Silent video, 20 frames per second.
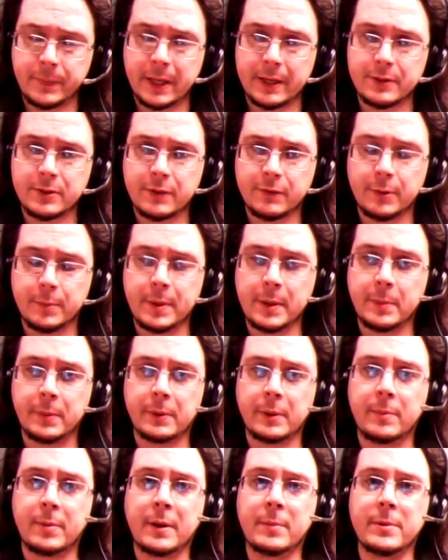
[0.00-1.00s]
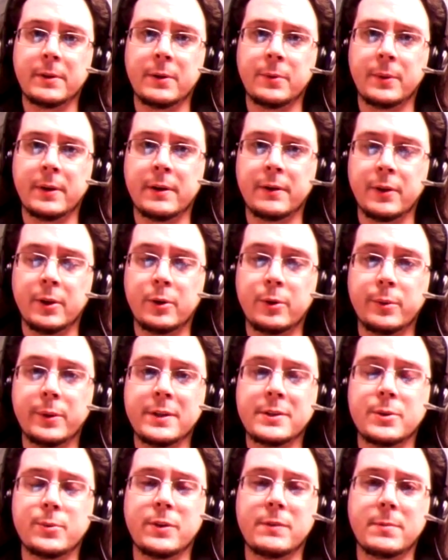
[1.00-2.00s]
As several people are probably aware, the whole
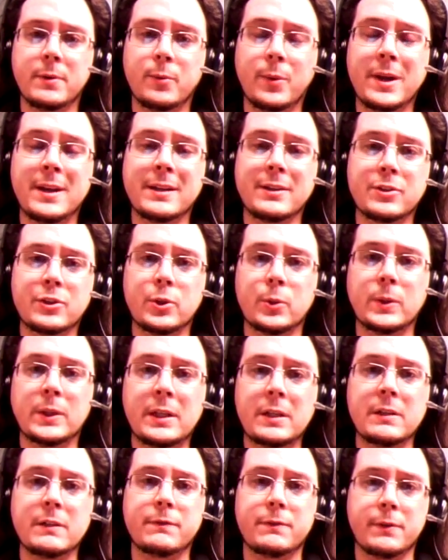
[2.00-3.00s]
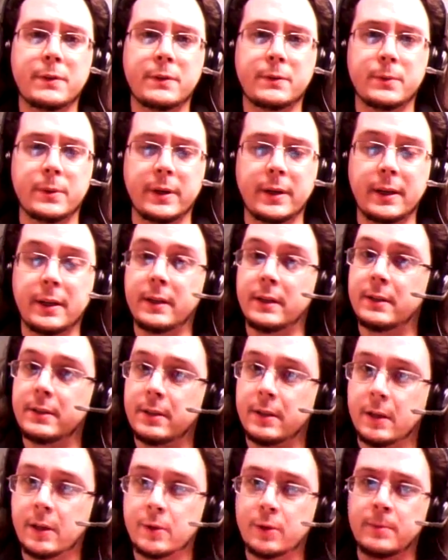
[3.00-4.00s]
reason we've been waiting so long for three, and
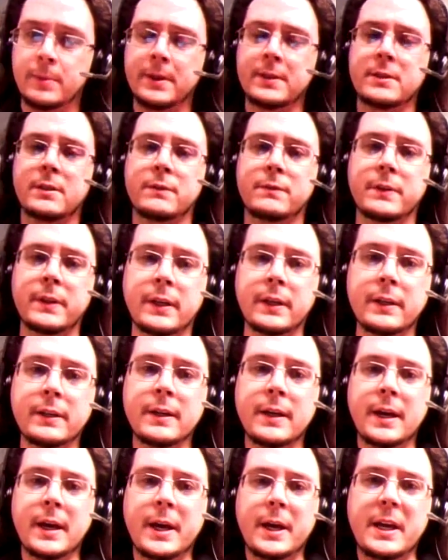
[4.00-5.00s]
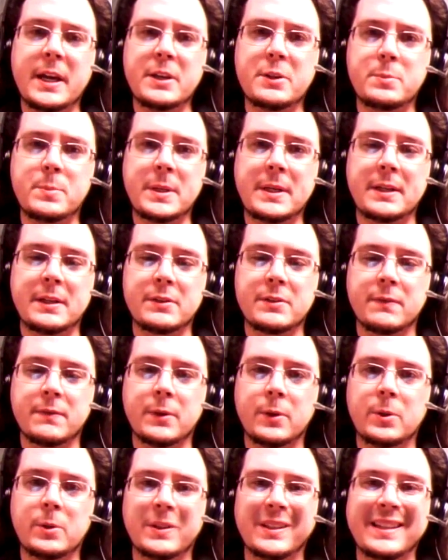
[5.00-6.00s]
yes, I include myself in that, is because of
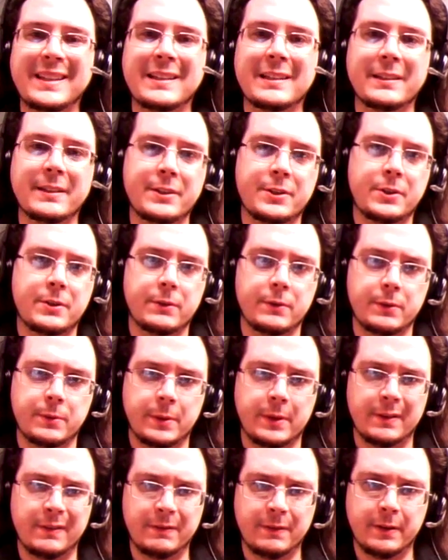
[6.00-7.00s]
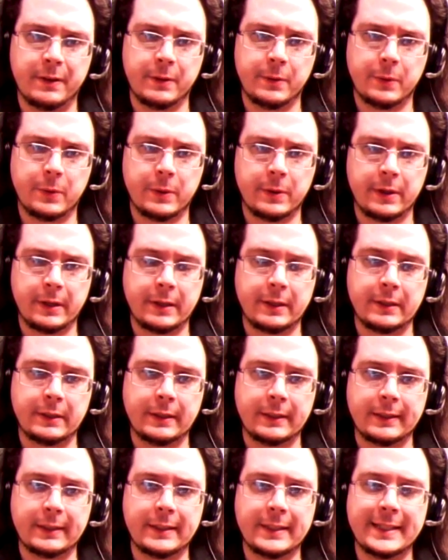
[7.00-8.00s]
the whole legal issues with Infinity Ward and
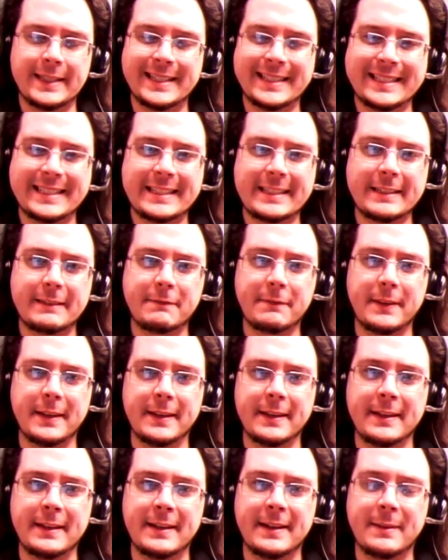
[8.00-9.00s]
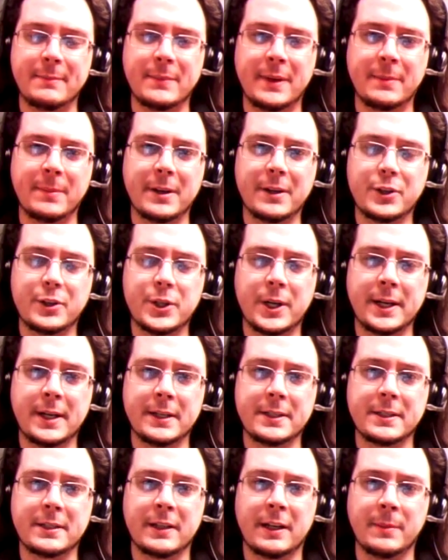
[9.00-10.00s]
the stuff they did. And I'm, I'm going to try
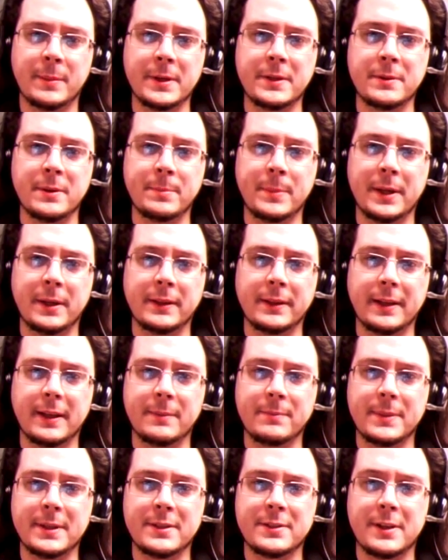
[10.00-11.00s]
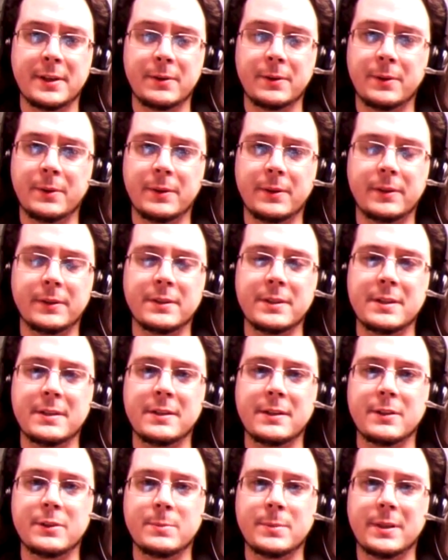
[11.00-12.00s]
not to comment about that because I don't know the whole
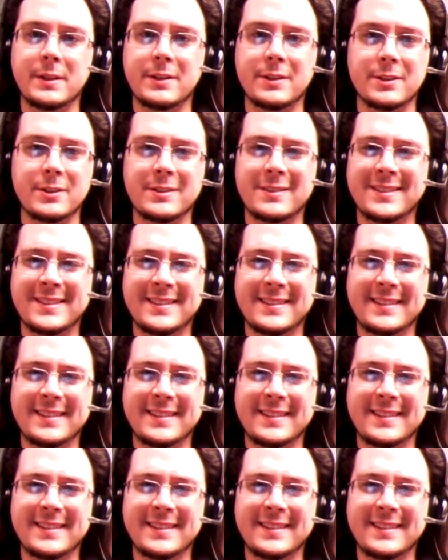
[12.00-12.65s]
details, but it just...